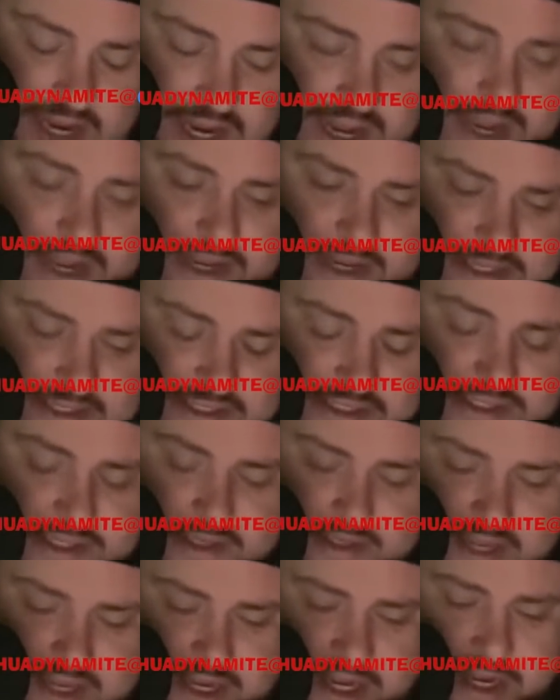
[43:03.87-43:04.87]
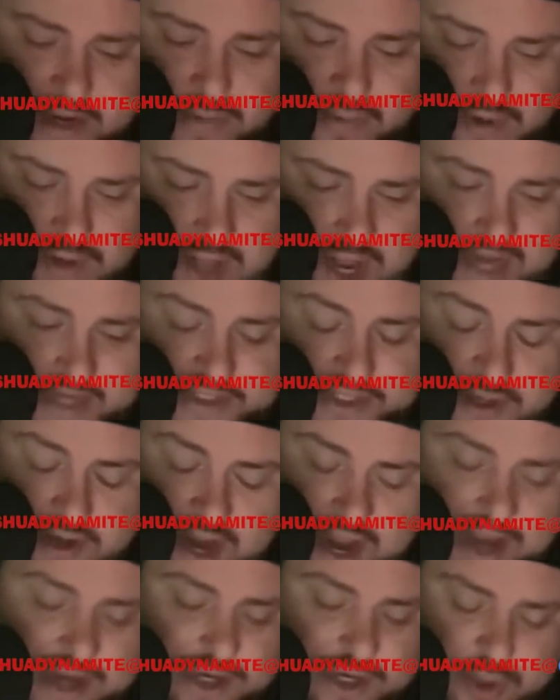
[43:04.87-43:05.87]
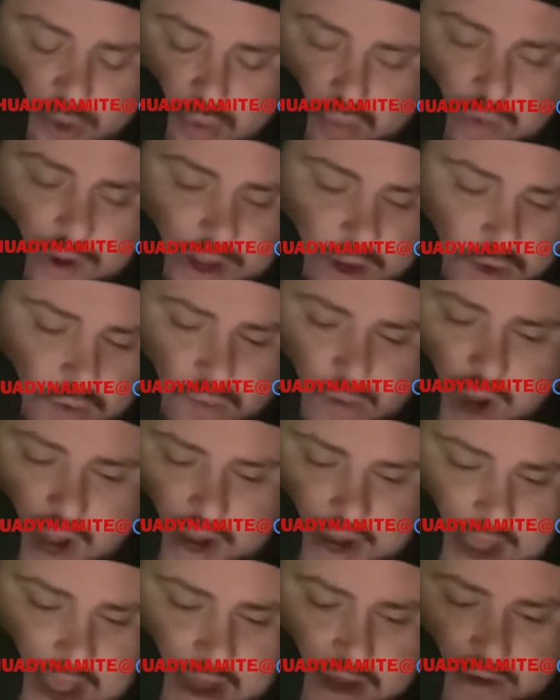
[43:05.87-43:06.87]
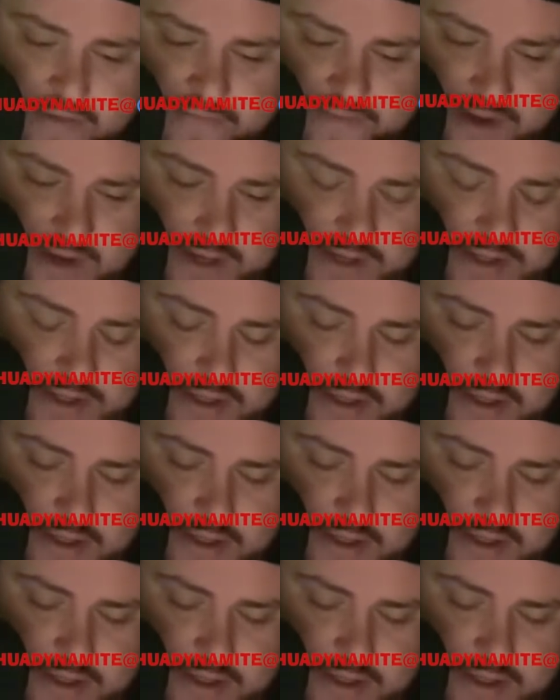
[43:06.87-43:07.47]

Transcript: is the equalizer, and you will run out of it.